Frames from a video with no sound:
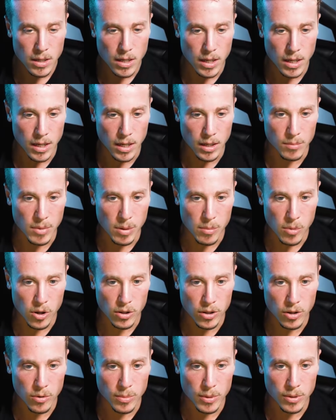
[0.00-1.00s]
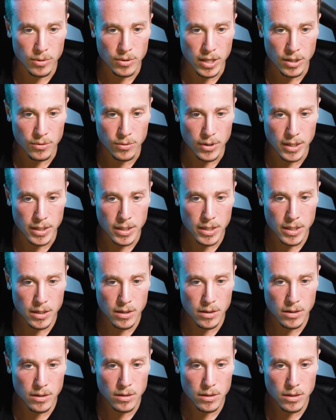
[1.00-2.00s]
And my molly will be like right
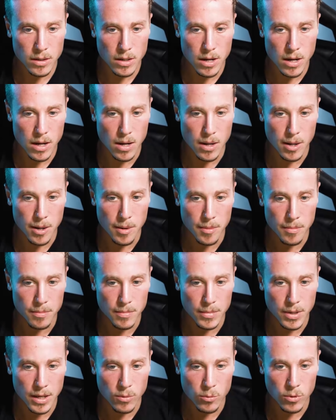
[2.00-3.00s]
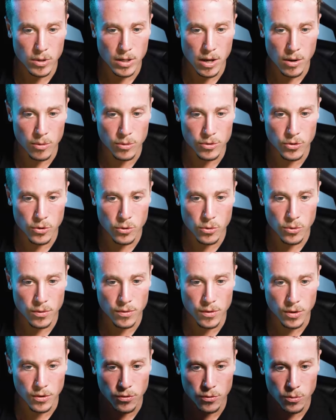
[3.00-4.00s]
here. And what I will do is I'll